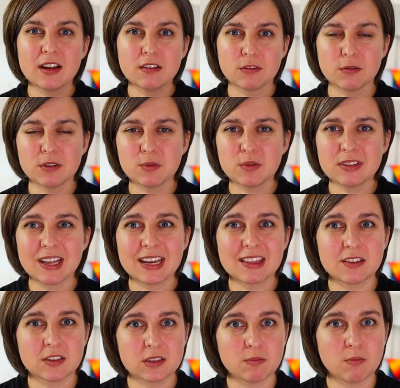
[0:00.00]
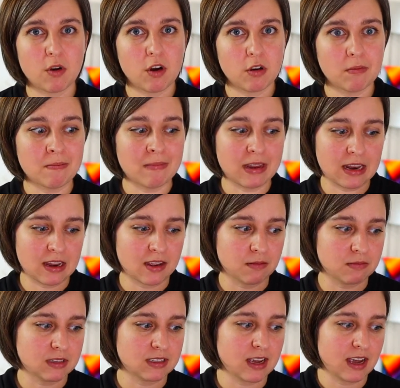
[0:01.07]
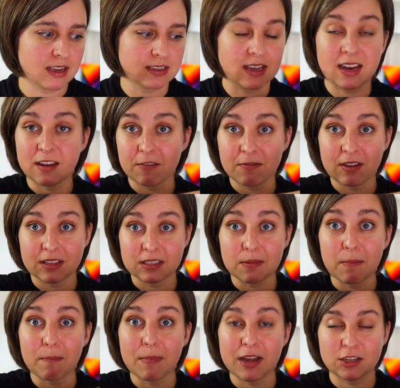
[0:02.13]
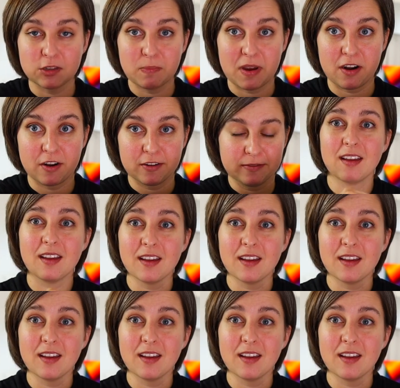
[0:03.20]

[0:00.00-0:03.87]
So this was like the small medium size and it fits much better.